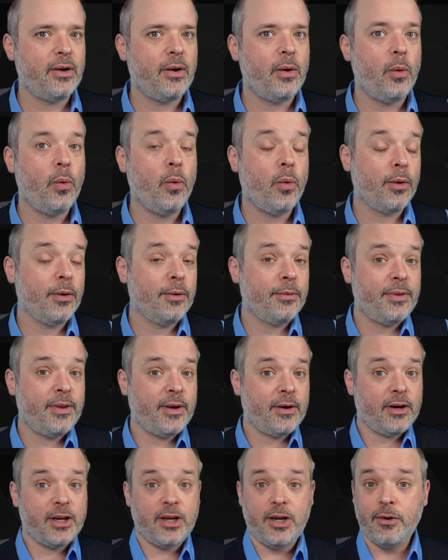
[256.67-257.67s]
or
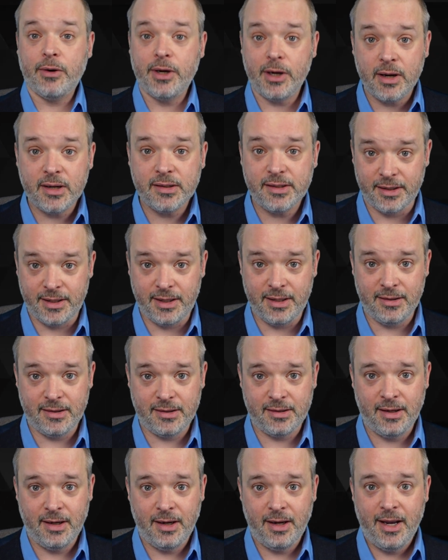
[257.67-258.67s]
they're
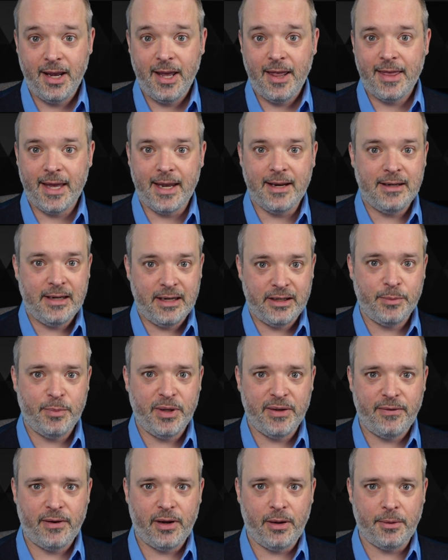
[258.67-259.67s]
curiosities that need to be
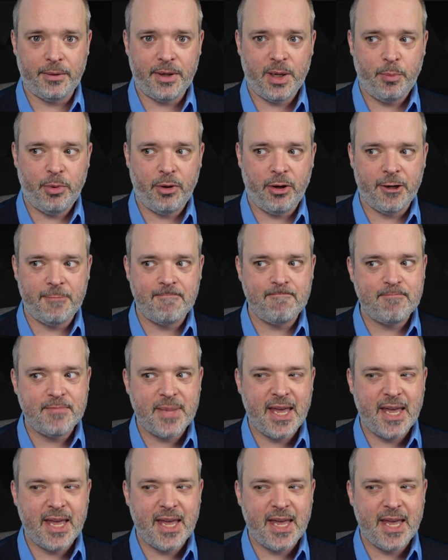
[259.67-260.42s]
followed up on,